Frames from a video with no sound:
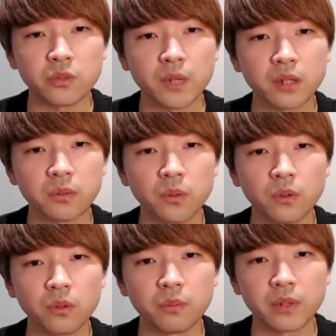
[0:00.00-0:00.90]
You can
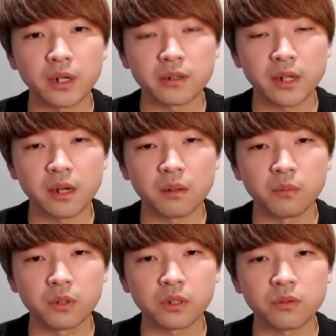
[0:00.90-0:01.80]
use it from your
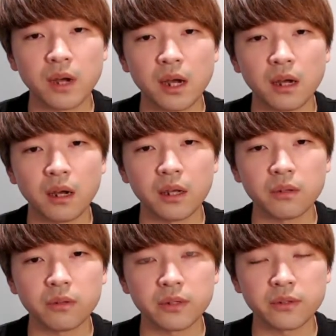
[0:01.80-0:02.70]
PC,
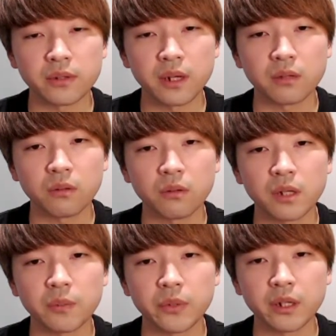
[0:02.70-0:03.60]
smartphone,
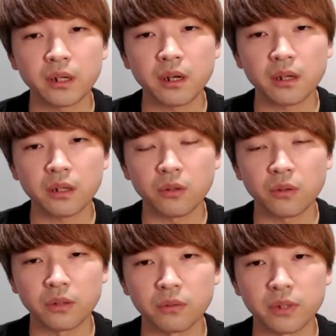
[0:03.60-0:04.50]
browser, or
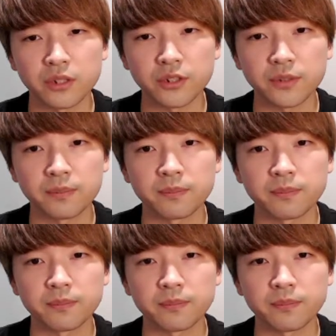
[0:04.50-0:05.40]
iOS or Android
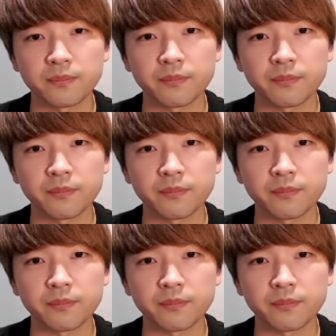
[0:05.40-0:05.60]
app.